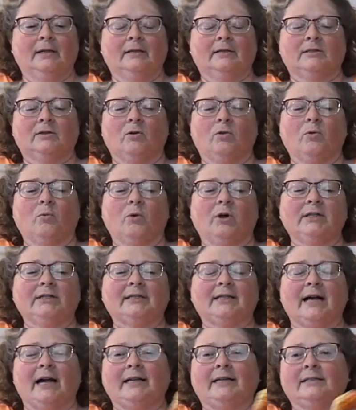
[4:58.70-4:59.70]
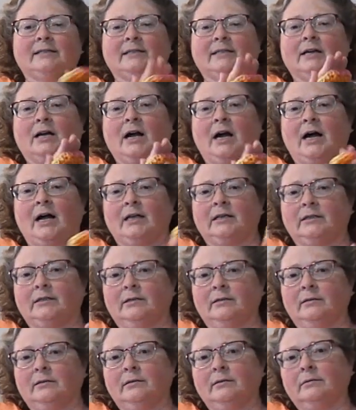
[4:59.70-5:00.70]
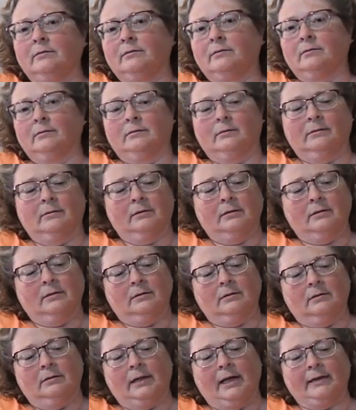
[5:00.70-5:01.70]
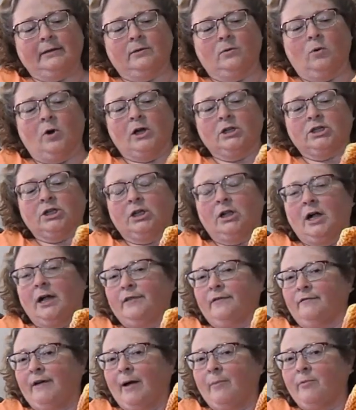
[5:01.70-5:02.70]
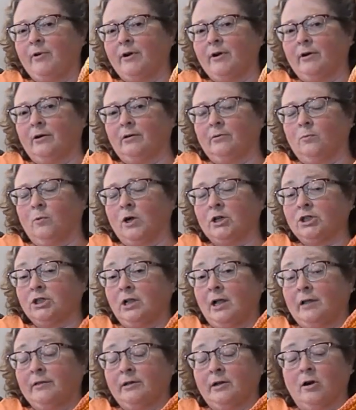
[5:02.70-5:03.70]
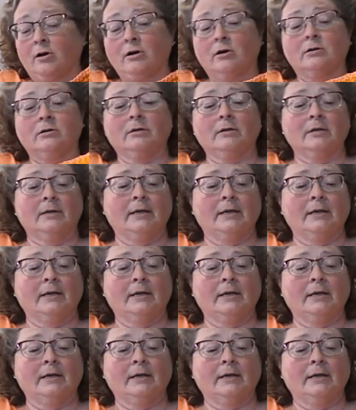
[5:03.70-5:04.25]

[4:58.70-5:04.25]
So the one side is the cotton, like the washcloth fabric or washcloth yarn,